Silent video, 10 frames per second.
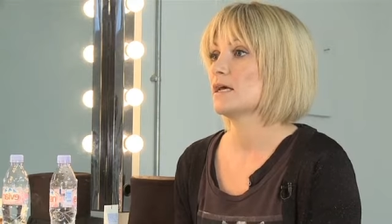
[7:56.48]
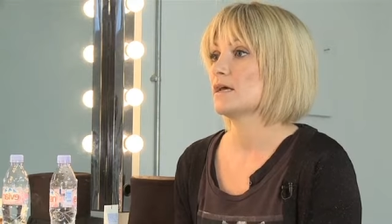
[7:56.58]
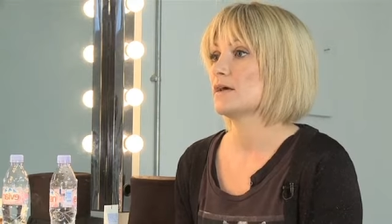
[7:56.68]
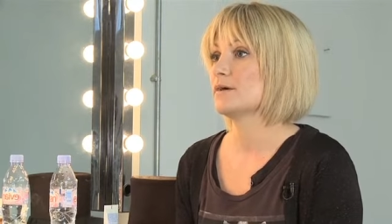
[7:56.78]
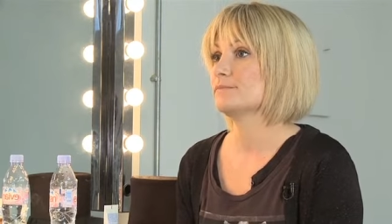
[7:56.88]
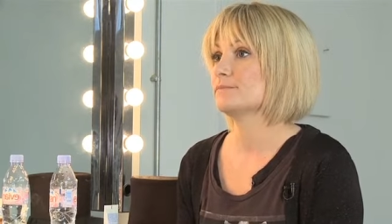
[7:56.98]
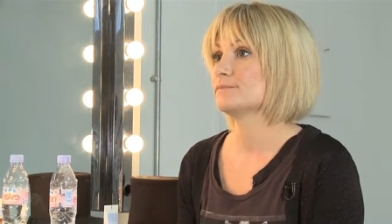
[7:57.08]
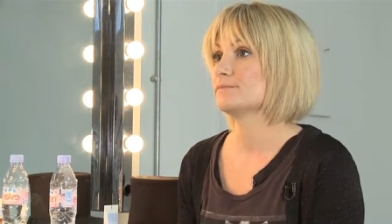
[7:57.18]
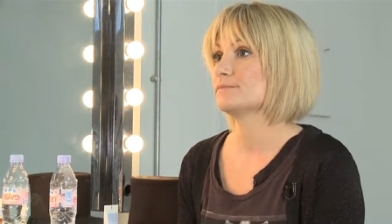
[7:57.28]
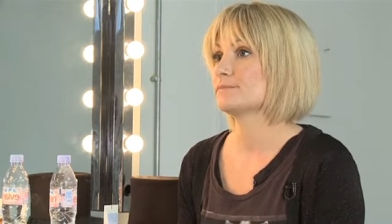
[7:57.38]
Um,
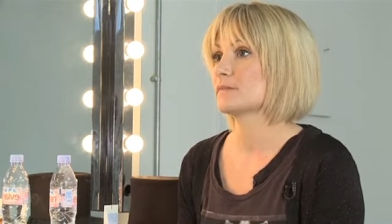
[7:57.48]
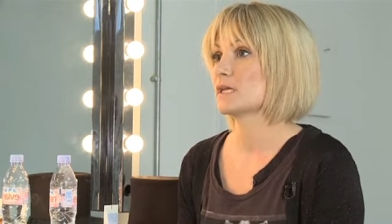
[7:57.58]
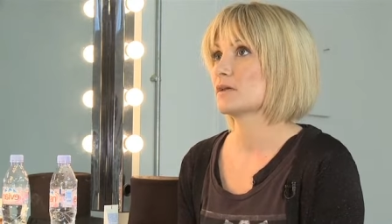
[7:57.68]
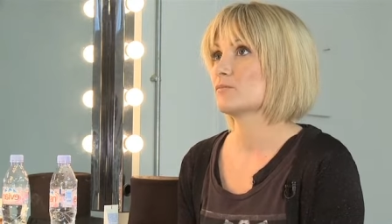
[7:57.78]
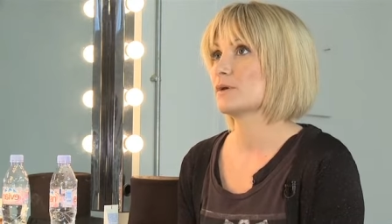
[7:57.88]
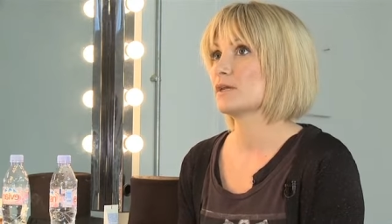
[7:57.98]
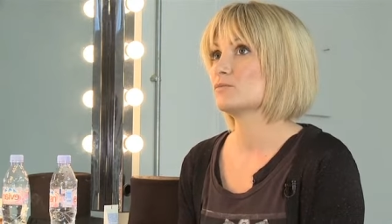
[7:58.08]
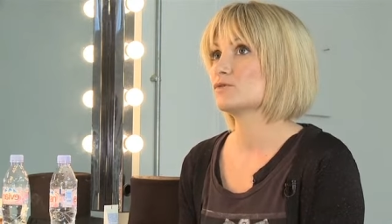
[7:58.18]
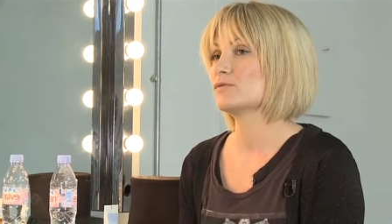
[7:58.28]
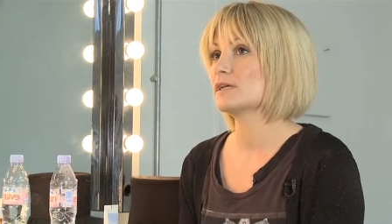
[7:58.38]
but it
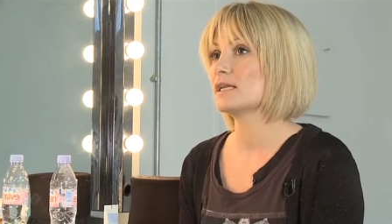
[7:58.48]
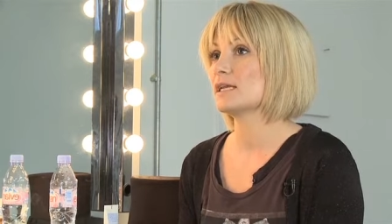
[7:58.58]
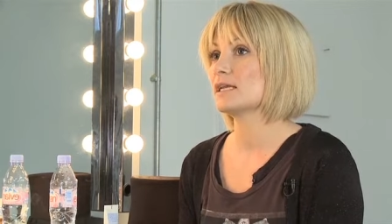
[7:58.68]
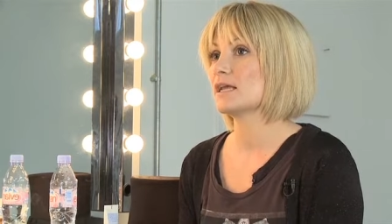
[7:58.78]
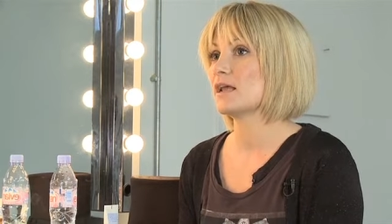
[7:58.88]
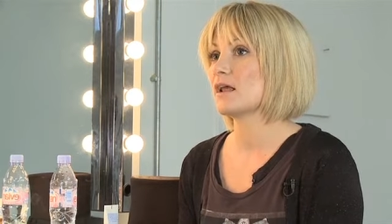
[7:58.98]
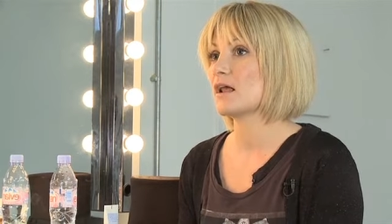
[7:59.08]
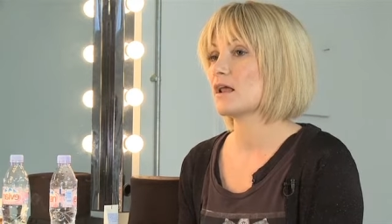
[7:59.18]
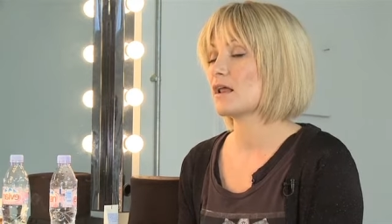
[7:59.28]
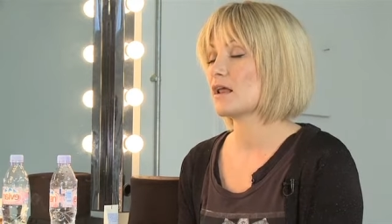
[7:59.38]
was really
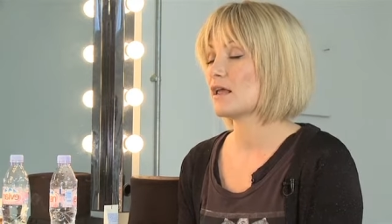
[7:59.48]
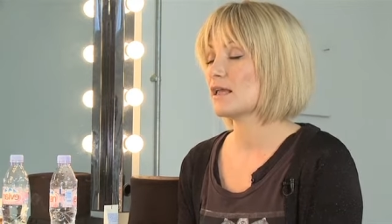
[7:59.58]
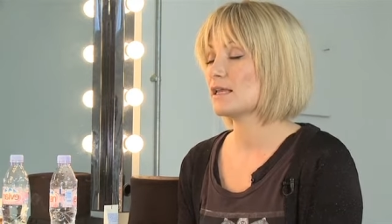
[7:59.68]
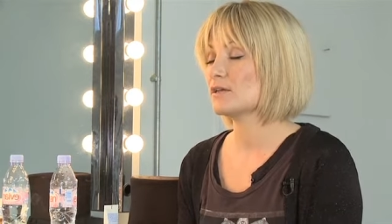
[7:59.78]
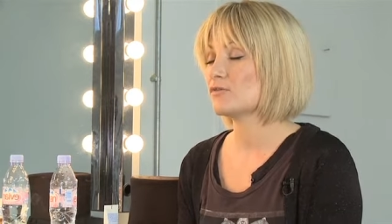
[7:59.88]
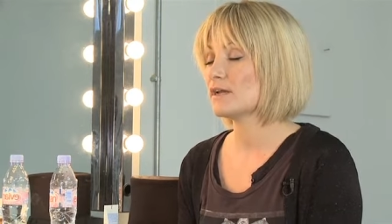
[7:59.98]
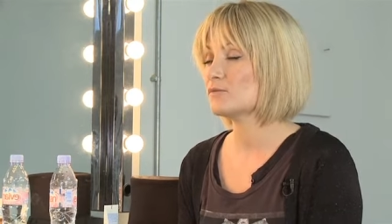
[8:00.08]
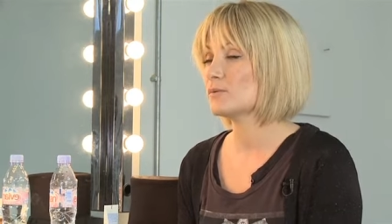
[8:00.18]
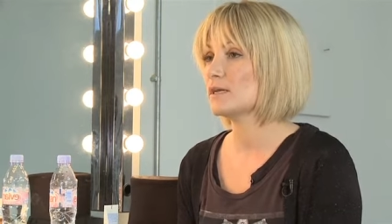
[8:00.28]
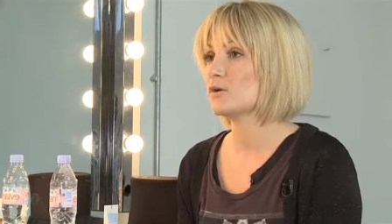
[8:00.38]

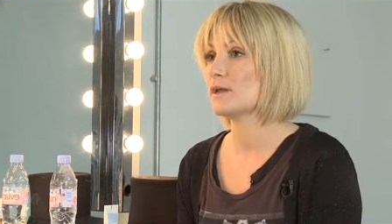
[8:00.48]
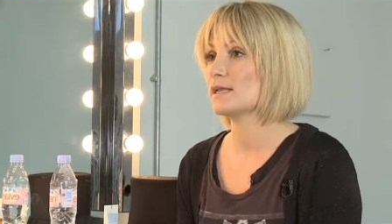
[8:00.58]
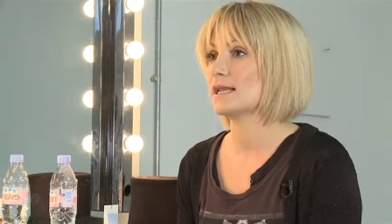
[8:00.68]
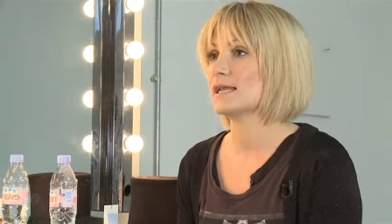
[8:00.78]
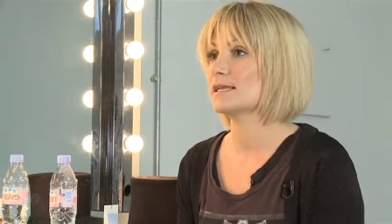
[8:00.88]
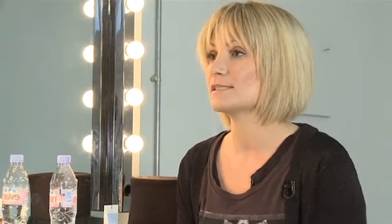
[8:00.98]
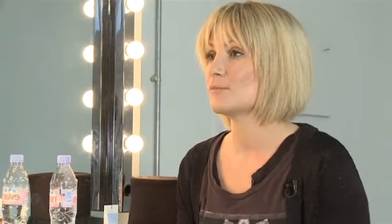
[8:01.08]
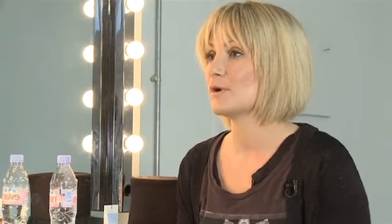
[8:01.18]
incredibly quickly into